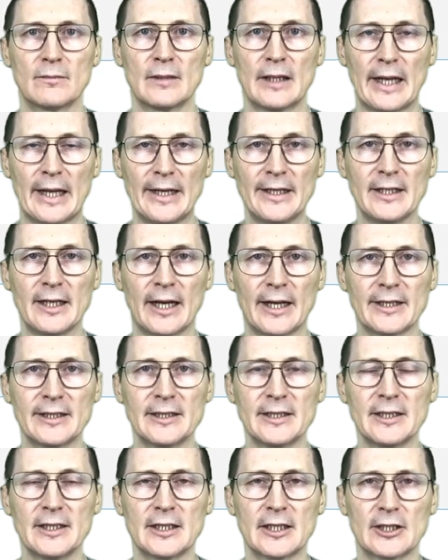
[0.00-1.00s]
Any
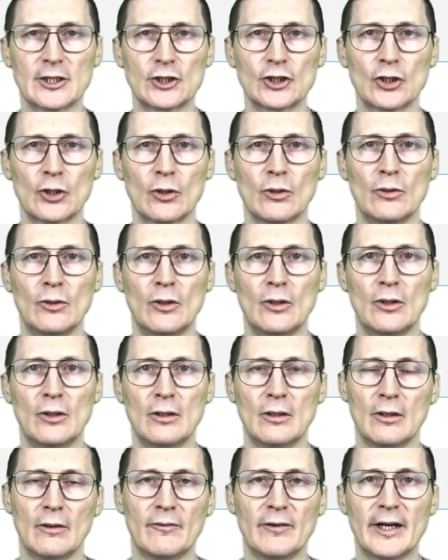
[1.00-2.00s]
IDE can show
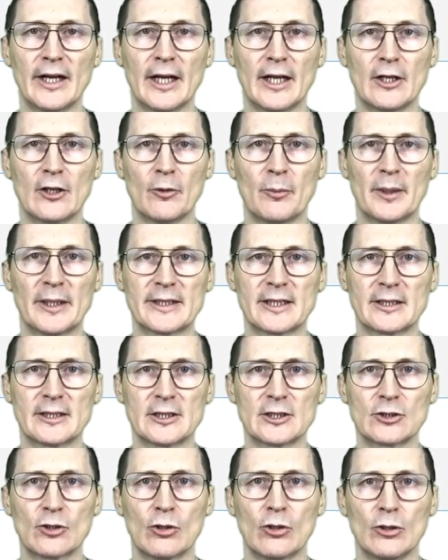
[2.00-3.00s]
where your method
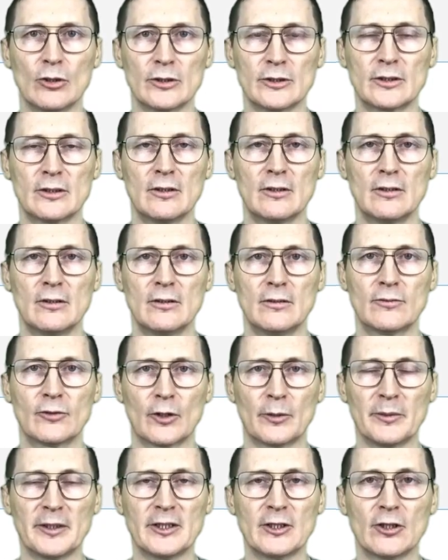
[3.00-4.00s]
is called
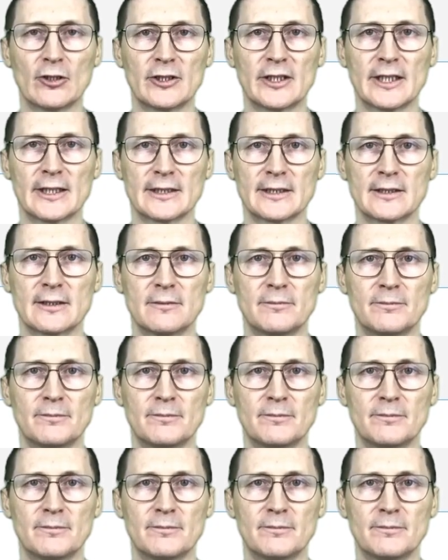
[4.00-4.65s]
from in your test.